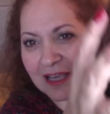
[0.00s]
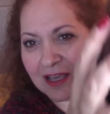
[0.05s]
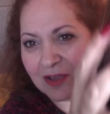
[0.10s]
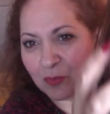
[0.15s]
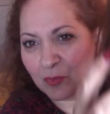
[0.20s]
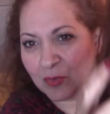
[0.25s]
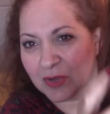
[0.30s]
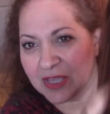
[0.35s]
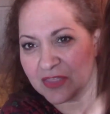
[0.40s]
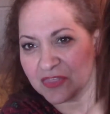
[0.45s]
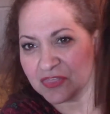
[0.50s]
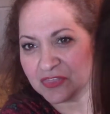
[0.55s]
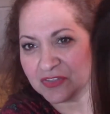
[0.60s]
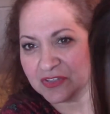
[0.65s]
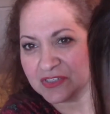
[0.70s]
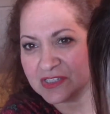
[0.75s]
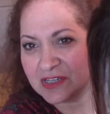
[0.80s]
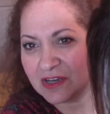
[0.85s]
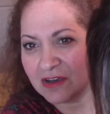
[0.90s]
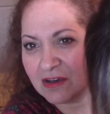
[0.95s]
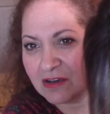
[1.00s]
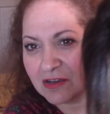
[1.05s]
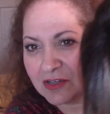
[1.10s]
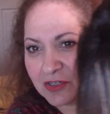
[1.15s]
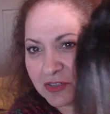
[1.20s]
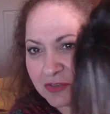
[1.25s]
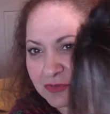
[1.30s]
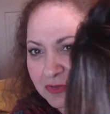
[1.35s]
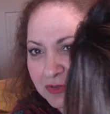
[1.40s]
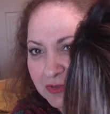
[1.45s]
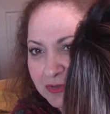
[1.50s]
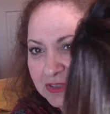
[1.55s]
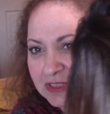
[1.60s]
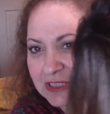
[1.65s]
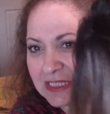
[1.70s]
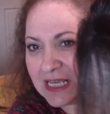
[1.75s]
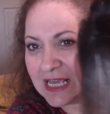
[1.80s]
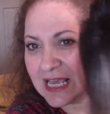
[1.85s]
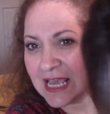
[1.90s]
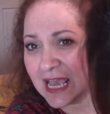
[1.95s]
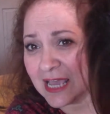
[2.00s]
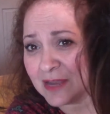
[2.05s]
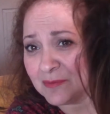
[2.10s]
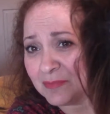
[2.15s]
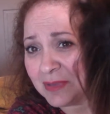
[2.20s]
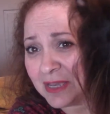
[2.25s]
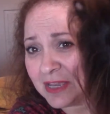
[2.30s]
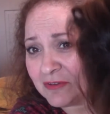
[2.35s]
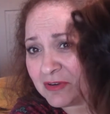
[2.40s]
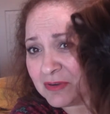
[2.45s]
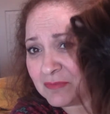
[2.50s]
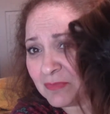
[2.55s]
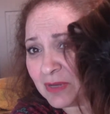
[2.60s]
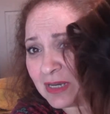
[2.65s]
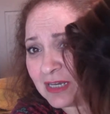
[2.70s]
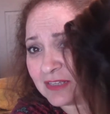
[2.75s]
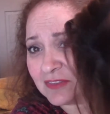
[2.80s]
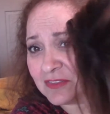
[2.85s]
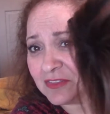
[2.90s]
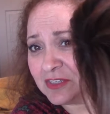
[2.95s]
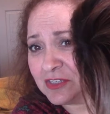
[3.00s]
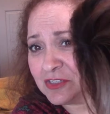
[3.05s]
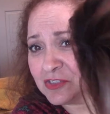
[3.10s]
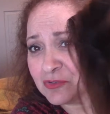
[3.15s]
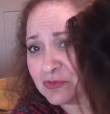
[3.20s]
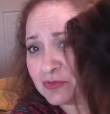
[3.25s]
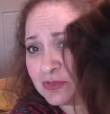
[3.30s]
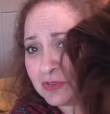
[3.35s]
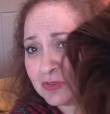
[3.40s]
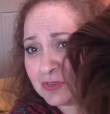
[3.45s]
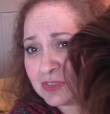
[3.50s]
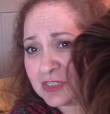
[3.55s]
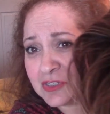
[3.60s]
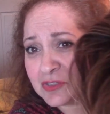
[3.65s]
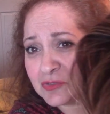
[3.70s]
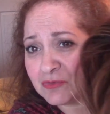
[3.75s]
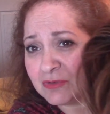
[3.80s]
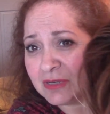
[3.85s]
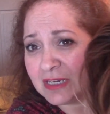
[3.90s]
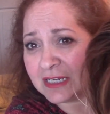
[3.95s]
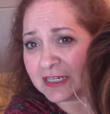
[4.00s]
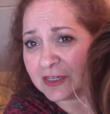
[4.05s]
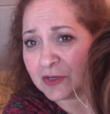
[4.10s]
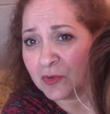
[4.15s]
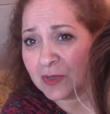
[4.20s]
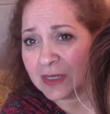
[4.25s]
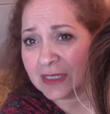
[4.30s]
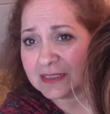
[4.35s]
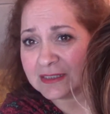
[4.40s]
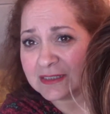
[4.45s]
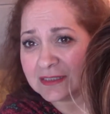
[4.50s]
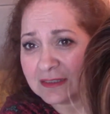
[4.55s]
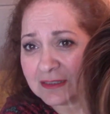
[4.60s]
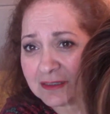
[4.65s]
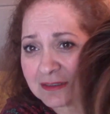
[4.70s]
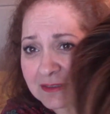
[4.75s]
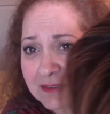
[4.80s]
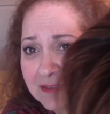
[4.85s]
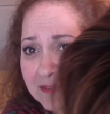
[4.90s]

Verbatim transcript: with the darker root. And bear in mind, this root is really quite dark.